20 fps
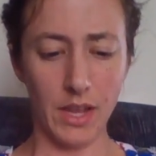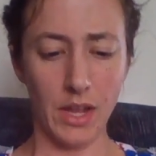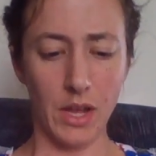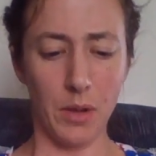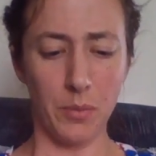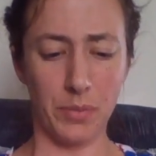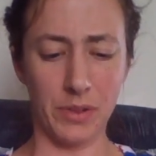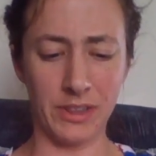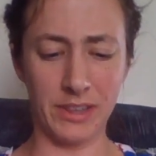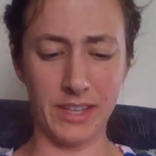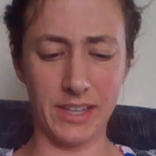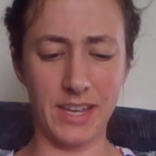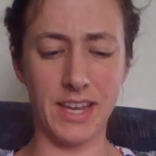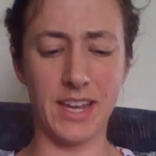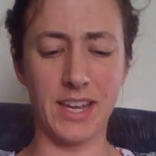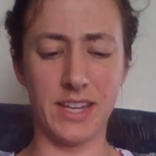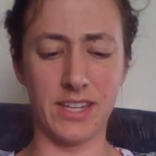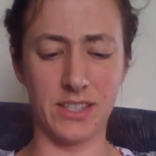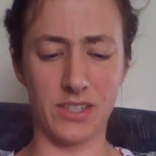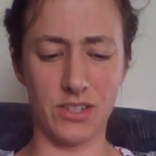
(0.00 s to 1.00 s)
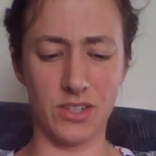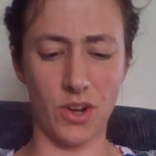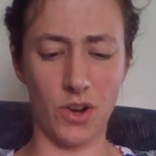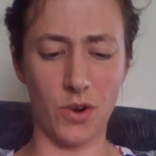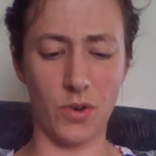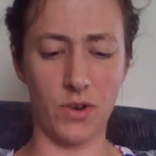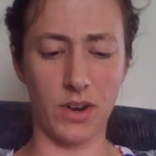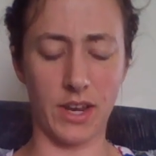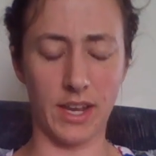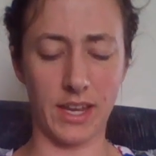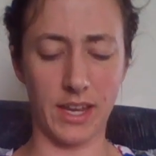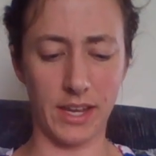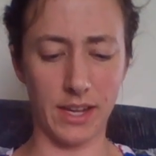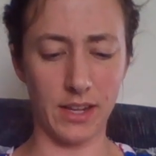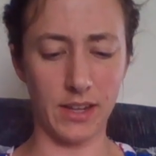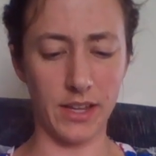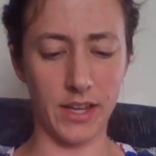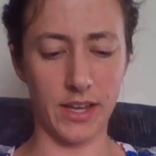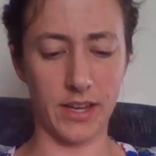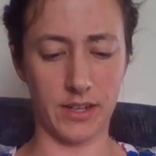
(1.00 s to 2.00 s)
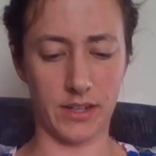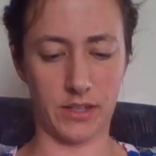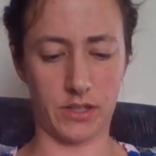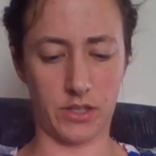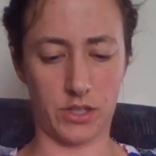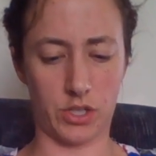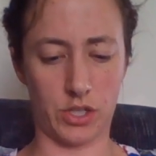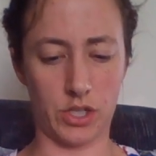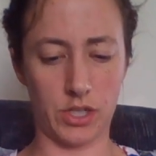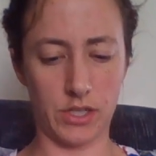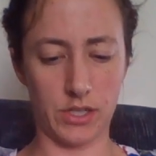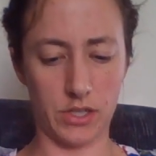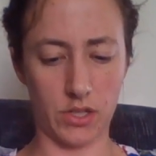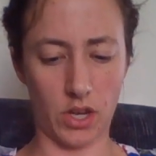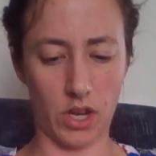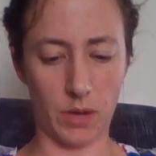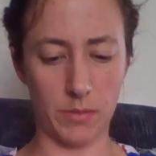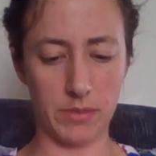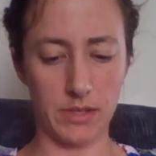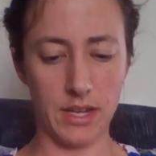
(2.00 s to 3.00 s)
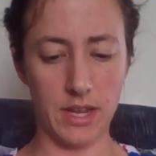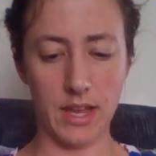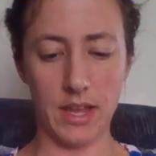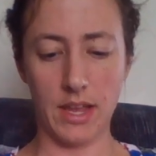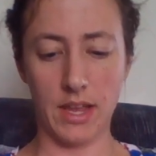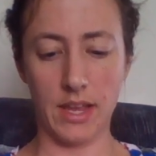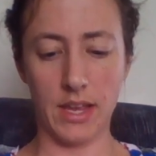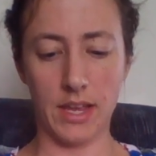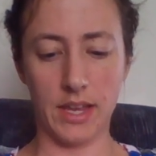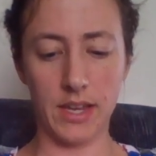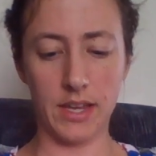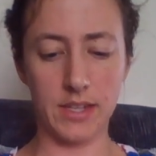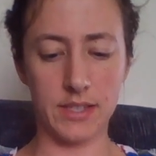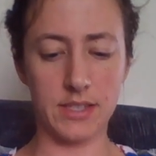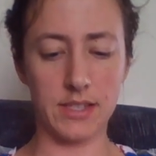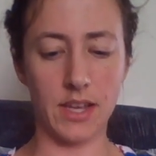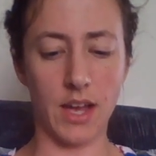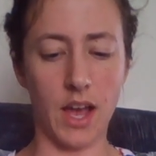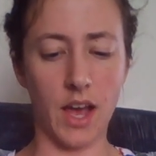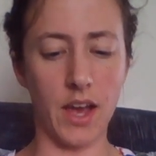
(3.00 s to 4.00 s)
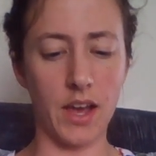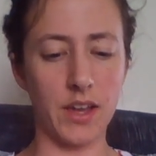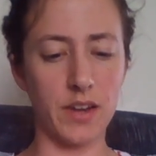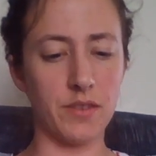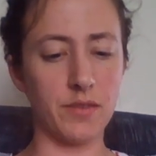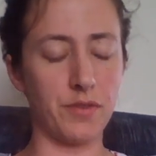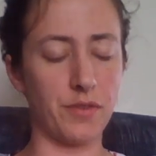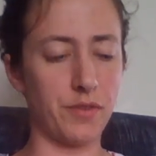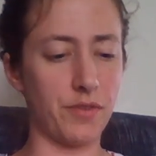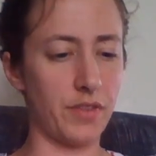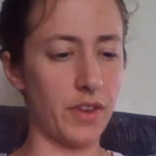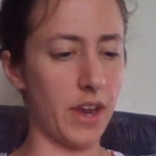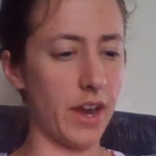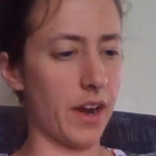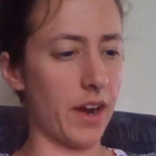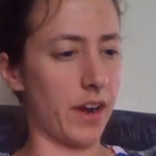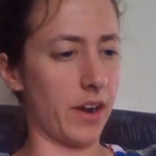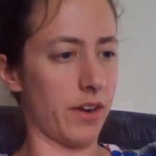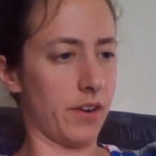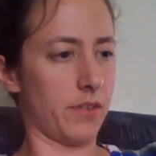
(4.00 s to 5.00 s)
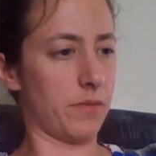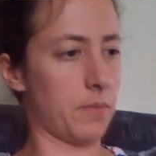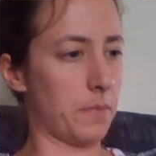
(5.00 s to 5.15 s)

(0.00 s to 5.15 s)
"Please don't kill it," she sobbed. "It's unfair."